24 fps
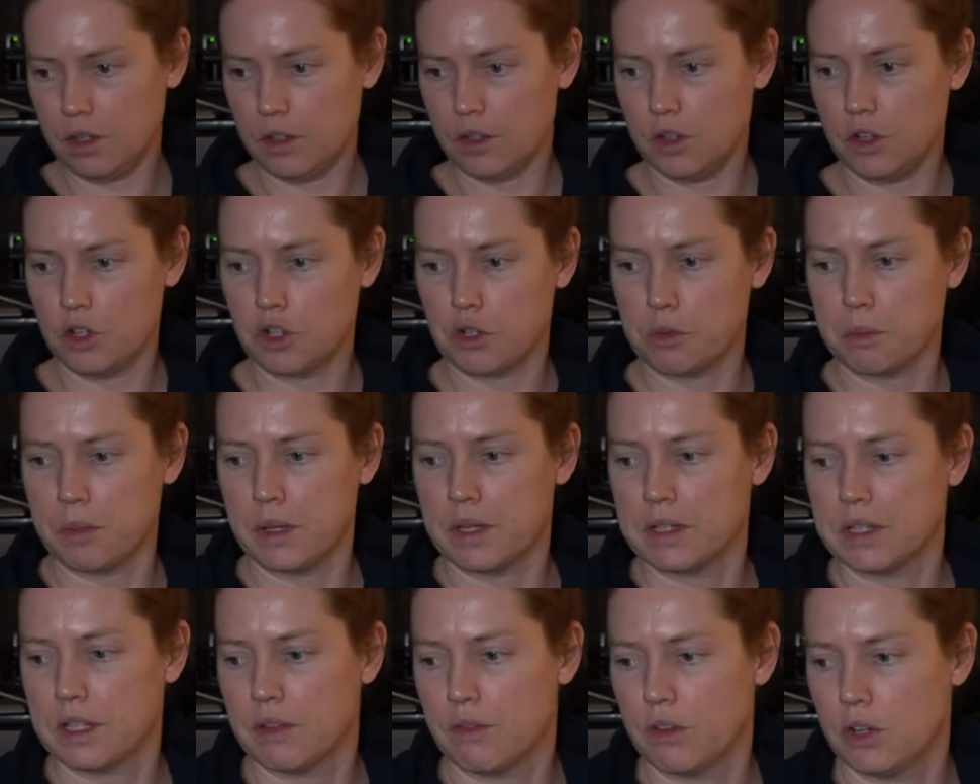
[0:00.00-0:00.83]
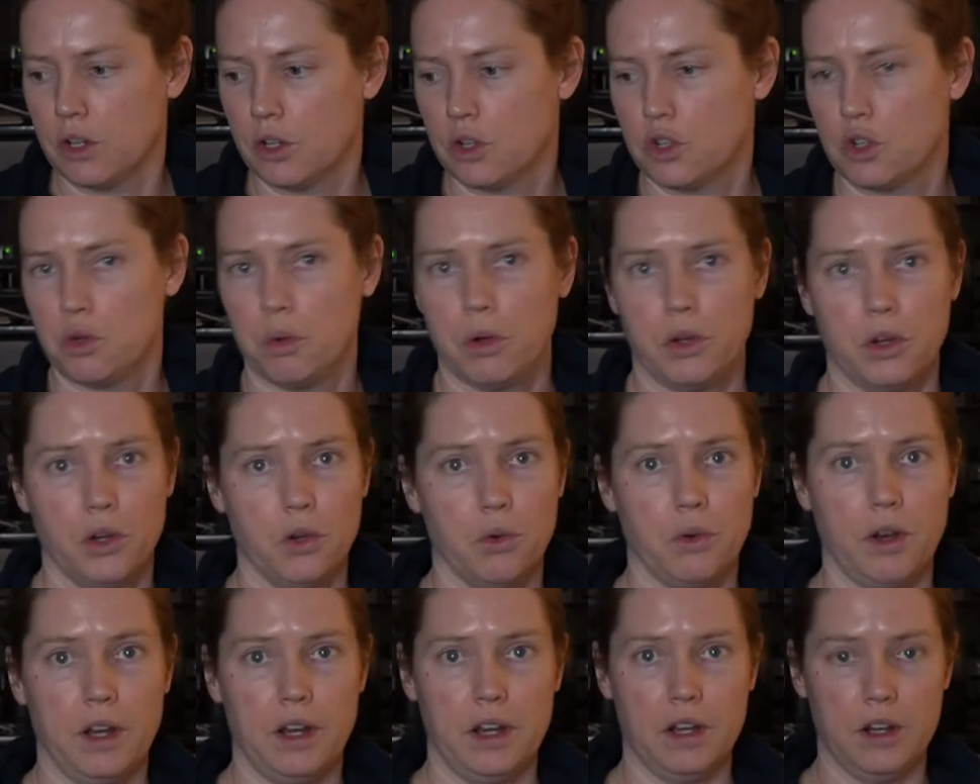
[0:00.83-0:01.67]
here's my 70 to 200
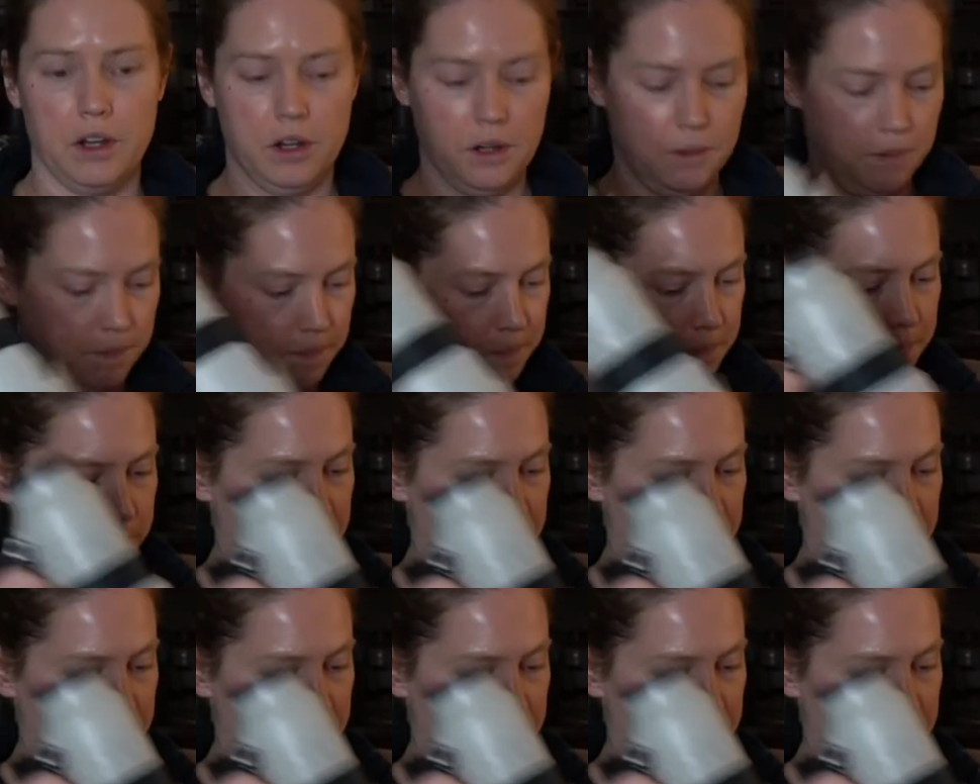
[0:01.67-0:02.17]
right here,